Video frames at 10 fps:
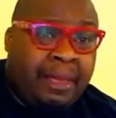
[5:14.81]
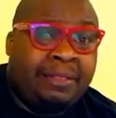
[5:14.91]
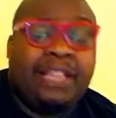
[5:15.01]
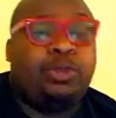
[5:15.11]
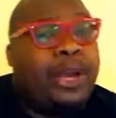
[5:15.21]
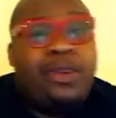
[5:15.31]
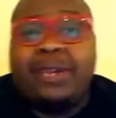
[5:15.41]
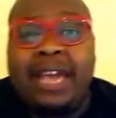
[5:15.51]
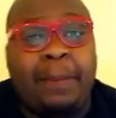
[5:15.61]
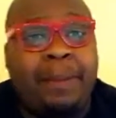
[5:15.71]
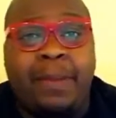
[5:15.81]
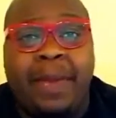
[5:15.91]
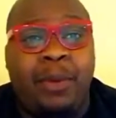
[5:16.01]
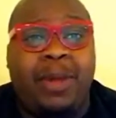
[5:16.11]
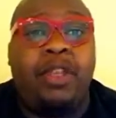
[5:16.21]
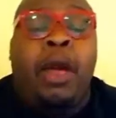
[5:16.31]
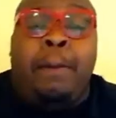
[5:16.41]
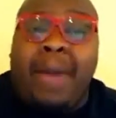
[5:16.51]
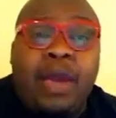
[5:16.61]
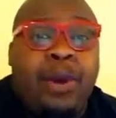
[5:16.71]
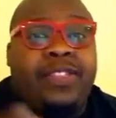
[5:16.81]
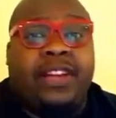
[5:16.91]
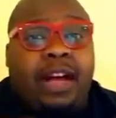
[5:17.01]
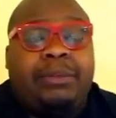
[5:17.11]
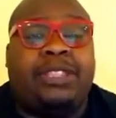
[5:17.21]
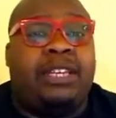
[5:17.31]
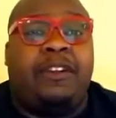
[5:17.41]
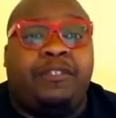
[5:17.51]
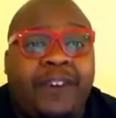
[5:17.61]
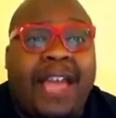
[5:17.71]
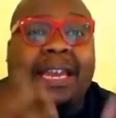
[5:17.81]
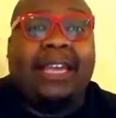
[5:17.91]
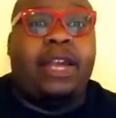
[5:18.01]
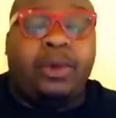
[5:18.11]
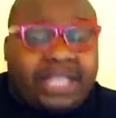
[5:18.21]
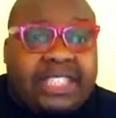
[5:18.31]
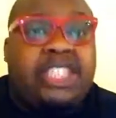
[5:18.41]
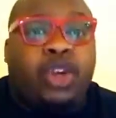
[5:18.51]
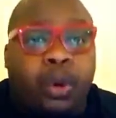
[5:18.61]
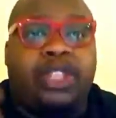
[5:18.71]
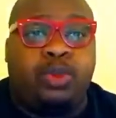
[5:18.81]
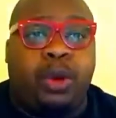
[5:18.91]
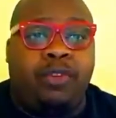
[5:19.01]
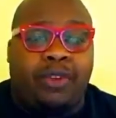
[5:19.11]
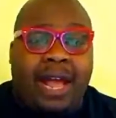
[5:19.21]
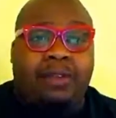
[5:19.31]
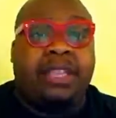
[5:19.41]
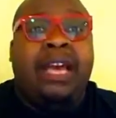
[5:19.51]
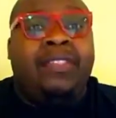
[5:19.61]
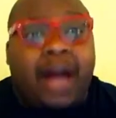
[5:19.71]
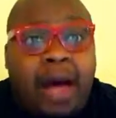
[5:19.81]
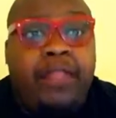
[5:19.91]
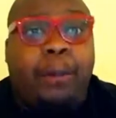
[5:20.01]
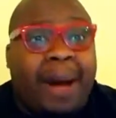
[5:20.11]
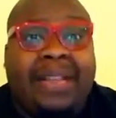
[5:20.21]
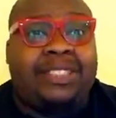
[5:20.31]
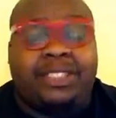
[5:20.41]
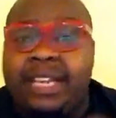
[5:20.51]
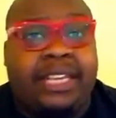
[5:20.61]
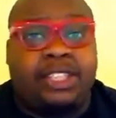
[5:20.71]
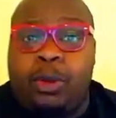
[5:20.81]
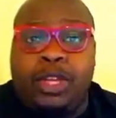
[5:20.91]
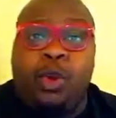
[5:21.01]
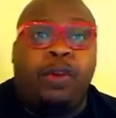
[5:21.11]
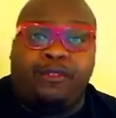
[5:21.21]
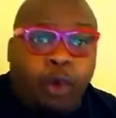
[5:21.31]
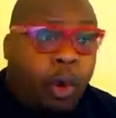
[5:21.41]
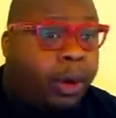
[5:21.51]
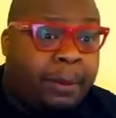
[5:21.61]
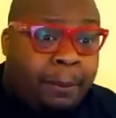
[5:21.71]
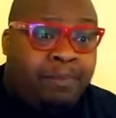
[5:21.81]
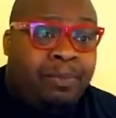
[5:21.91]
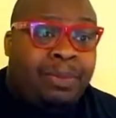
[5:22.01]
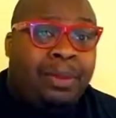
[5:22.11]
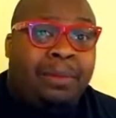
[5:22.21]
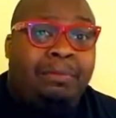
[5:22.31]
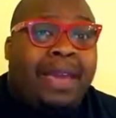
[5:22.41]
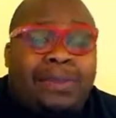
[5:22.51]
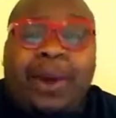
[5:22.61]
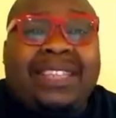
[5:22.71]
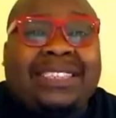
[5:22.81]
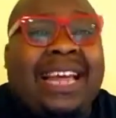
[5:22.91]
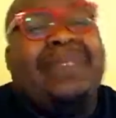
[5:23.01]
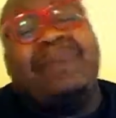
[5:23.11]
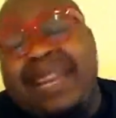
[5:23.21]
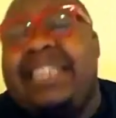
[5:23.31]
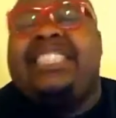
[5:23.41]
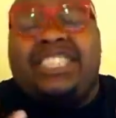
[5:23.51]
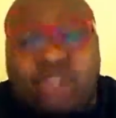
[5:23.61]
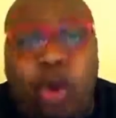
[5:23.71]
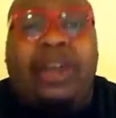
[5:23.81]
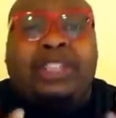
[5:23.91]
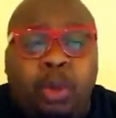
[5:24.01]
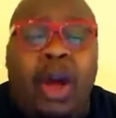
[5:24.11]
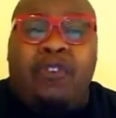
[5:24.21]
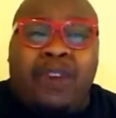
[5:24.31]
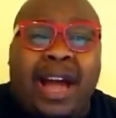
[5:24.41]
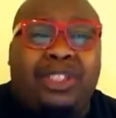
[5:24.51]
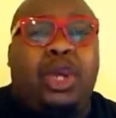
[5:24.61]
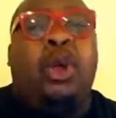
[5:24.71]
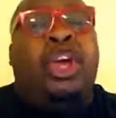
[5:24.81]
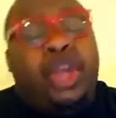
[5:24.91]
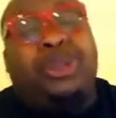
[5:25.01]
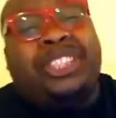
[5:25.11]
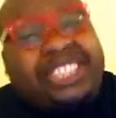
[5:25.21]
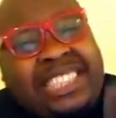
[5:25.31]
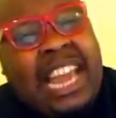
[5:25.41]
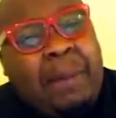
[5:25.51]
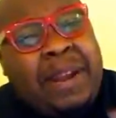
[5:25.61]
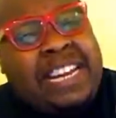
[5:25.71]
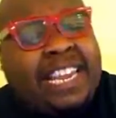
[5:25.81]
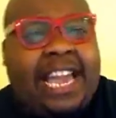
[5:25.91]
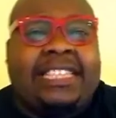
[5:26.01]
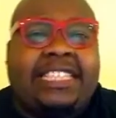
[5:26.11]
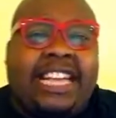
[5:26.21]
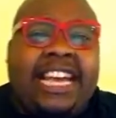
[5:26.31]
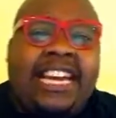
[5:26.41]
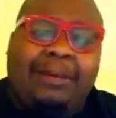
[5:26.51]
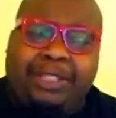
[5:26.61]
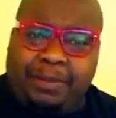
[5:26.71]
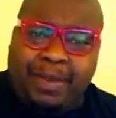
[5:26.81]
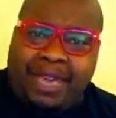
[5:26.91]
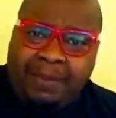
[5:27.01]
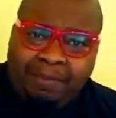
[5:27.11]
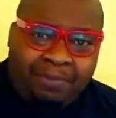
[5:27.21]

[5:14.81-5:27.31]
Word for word: That's why you can't be Mayweather. Mayweather comes to the fight like, yo, this is going 12 rounds. The other boxers think it's only going 4. Mayweather's like, man, this is going 12 rounds. Yo, your stamina can't stand up to me.